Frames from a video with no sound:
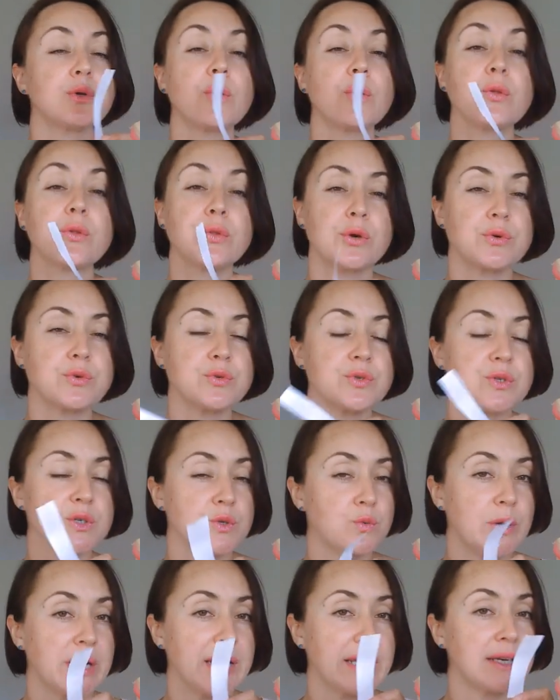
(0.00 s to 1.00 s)
although
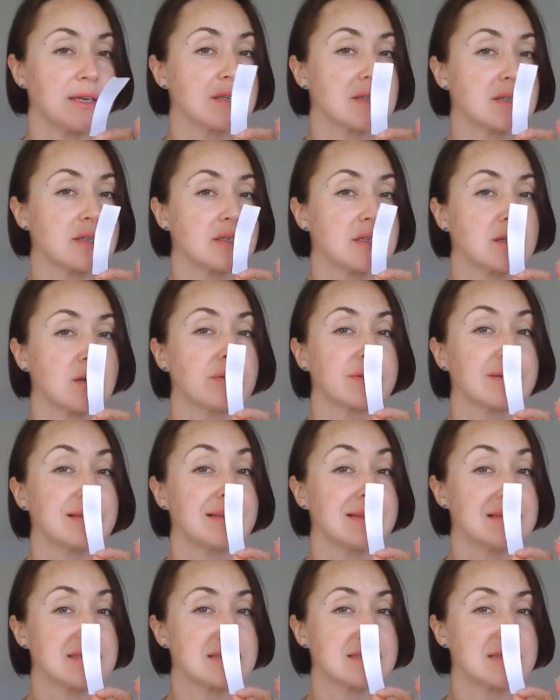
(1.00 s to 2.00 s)
suede is not
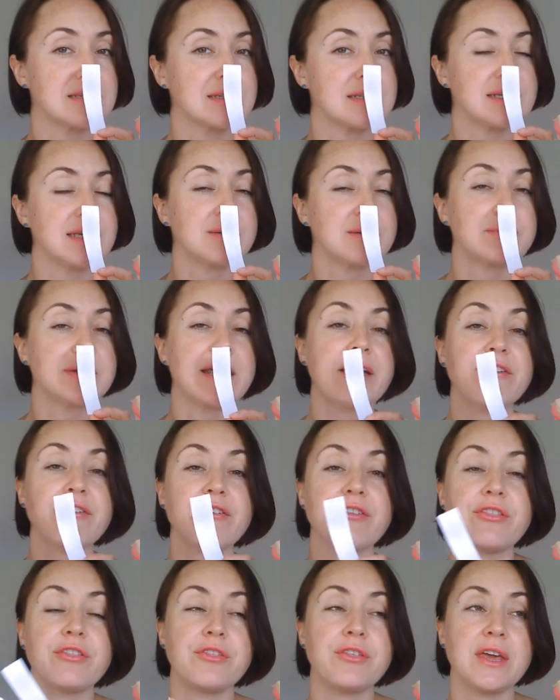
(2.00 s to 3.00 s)
listed here, but I
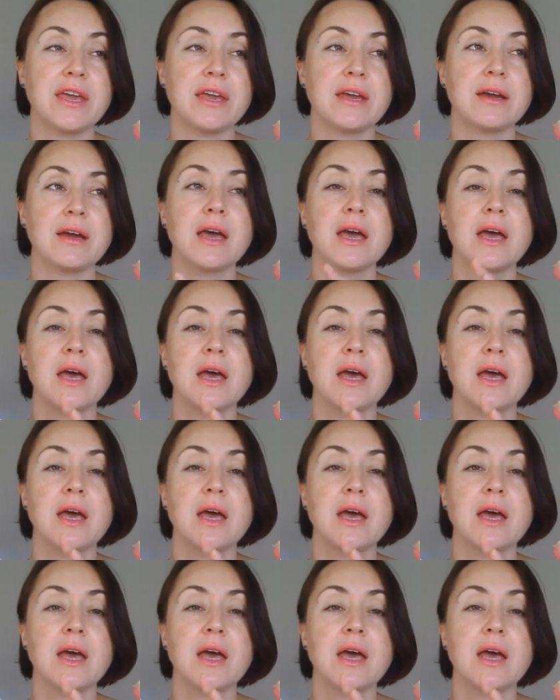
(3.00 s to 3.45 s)
think